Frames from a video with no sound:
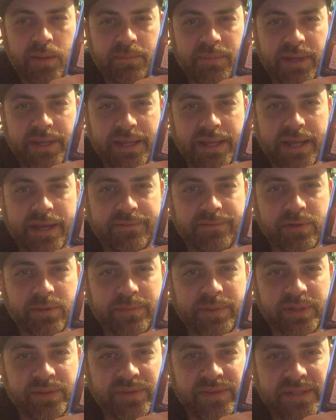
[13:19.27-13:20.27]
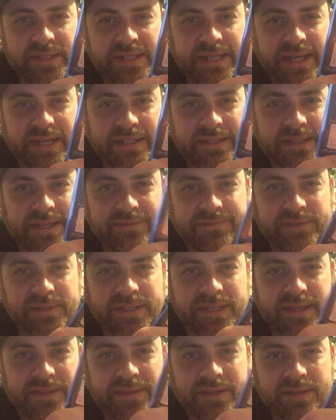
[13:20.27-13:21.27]
But yeah, if you're building the deck,
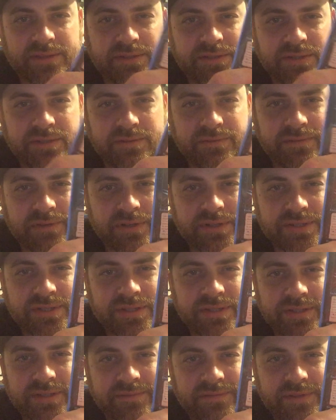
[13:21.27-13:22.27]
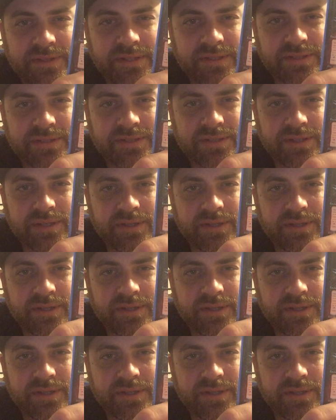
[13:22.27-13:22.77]
definitely get the other 2 versions of this,